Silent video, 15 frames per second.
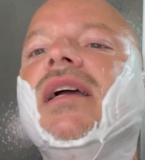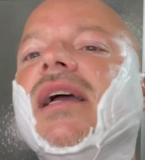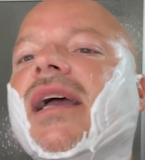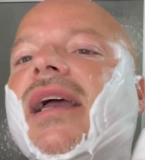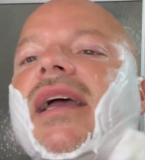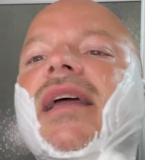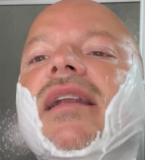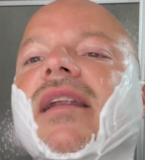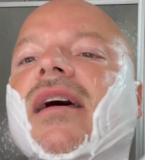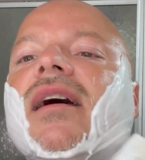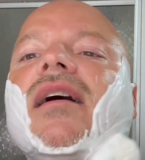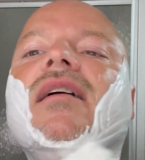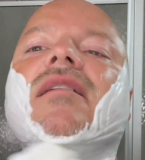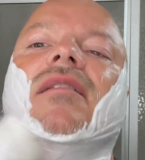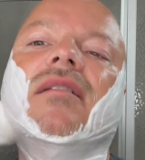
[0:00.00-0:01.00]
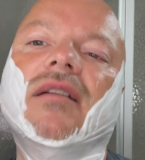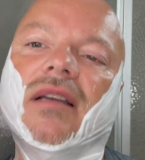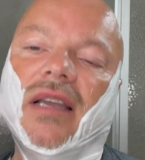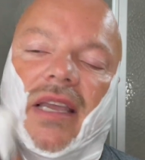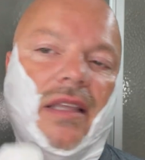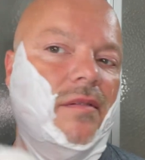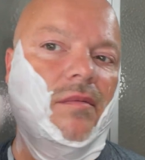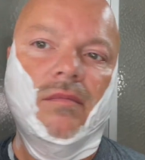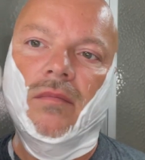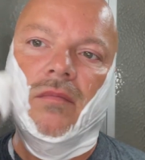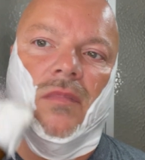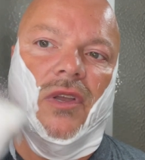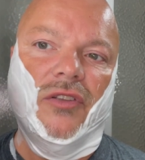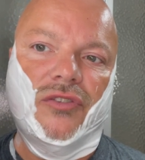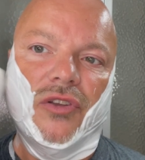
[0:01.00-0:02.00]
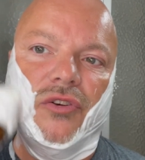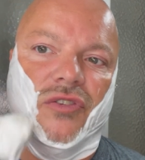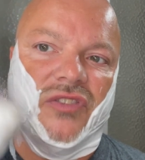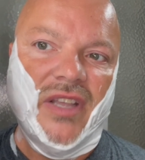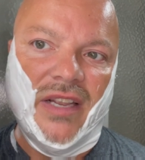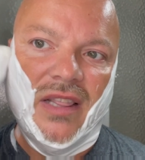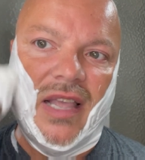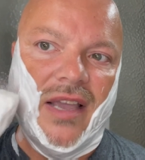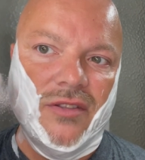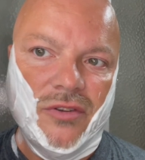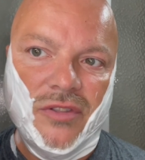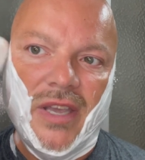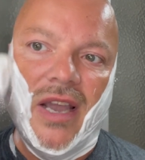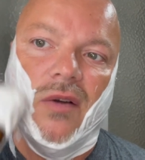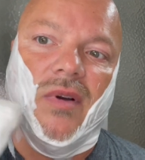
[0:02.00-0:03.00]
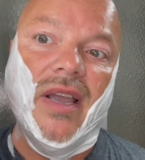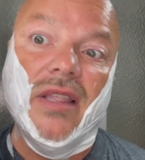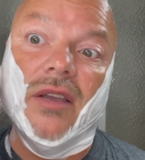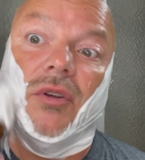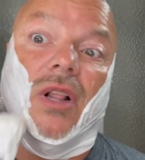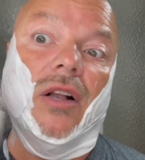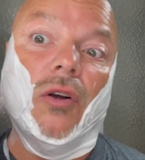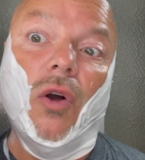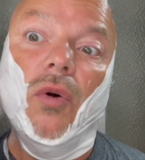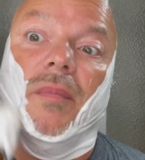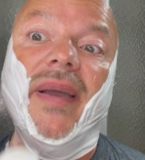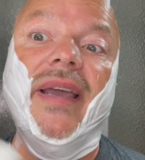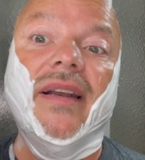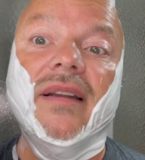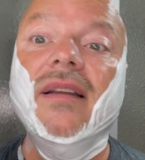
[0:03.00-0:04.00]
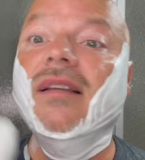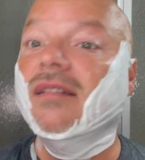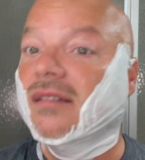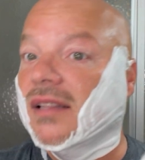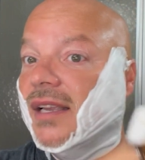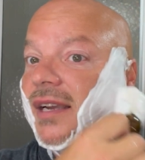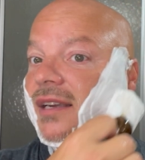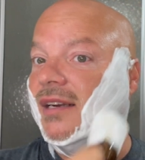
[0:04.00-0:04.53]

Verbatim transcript: And uh, as soon as they lathered that way, they're like, oh man, it is slick.